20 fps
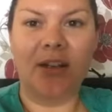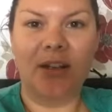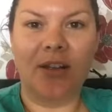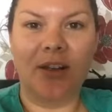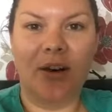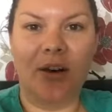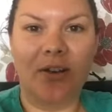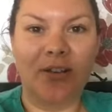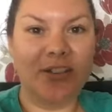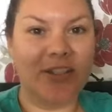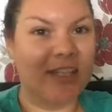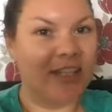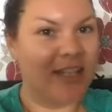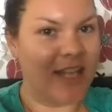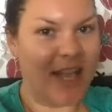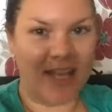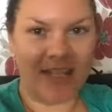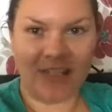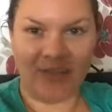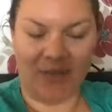onto
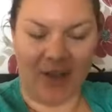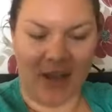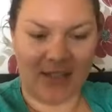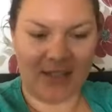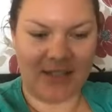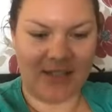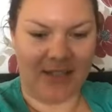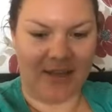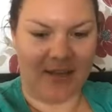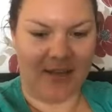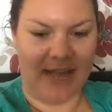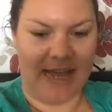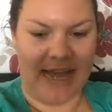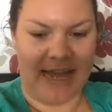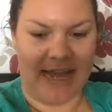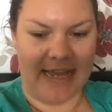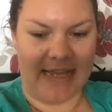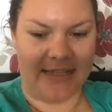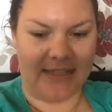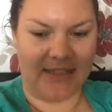the X Factor,
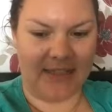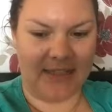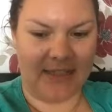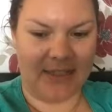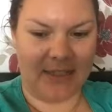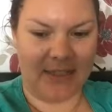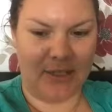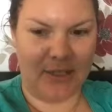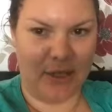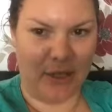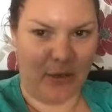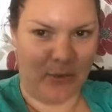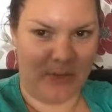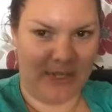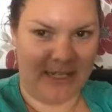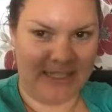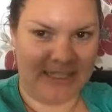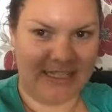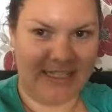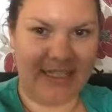and you know,
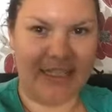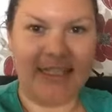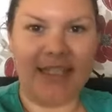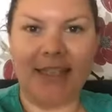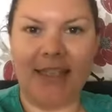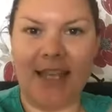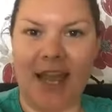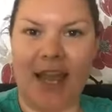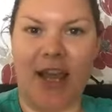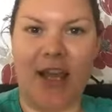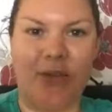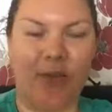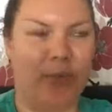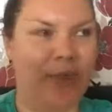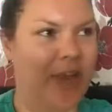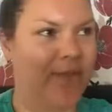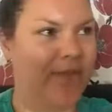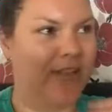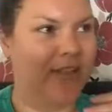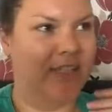it's in the stage where
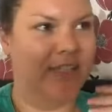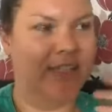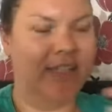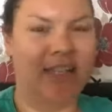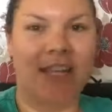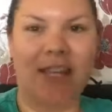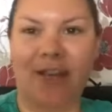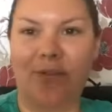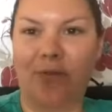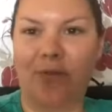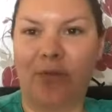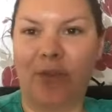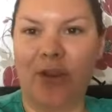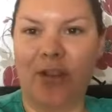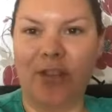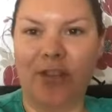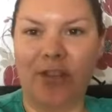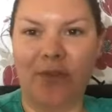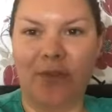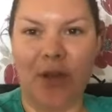they're having to sing in
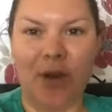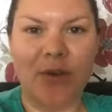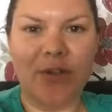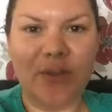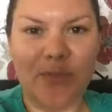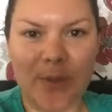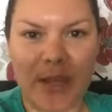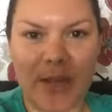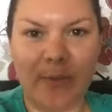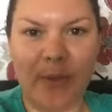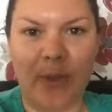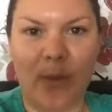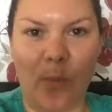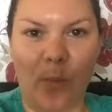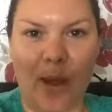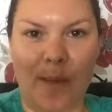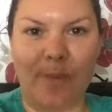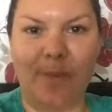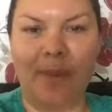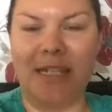front of loads of people at
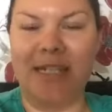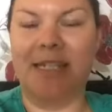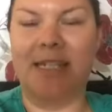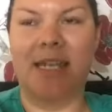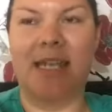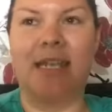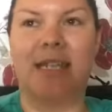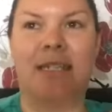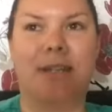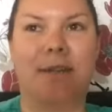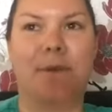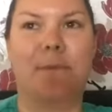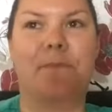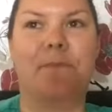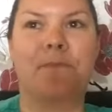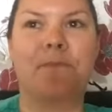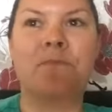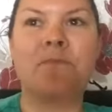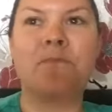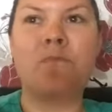Wembley
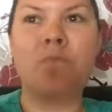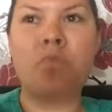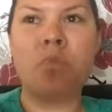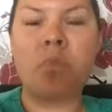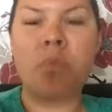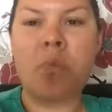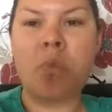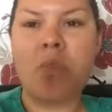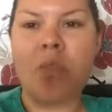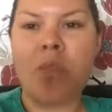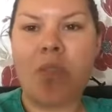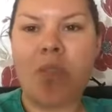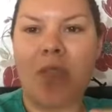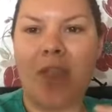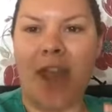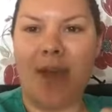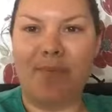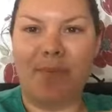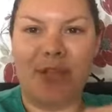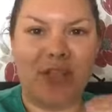Stadium
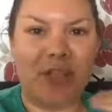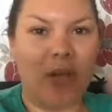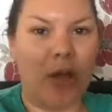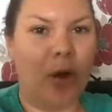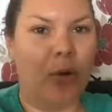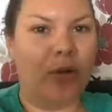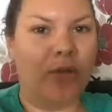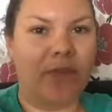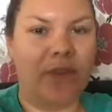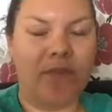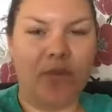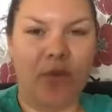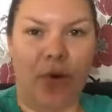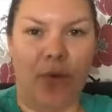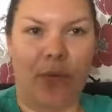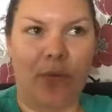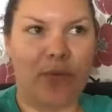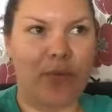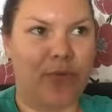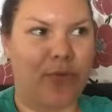and be told if they've
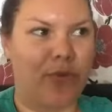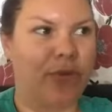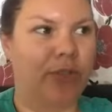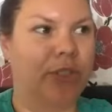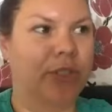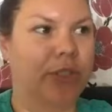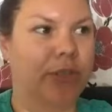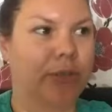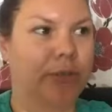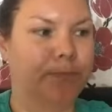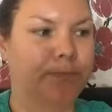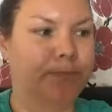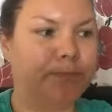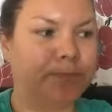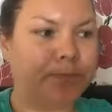gone through to,